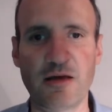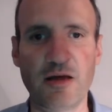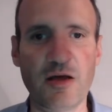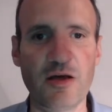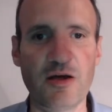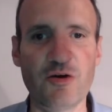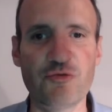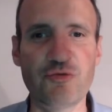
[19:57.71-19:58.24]

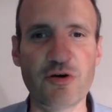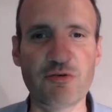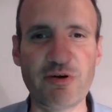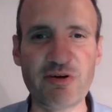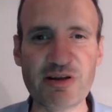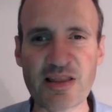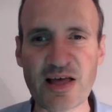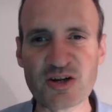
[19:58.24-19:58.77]
For very
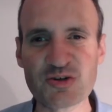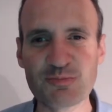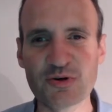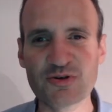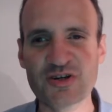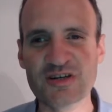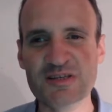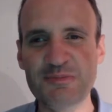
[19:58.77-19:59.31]
large
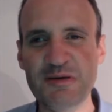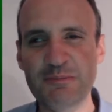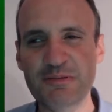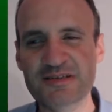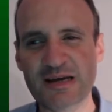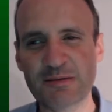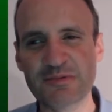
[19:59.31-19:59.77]
projects, people sometimes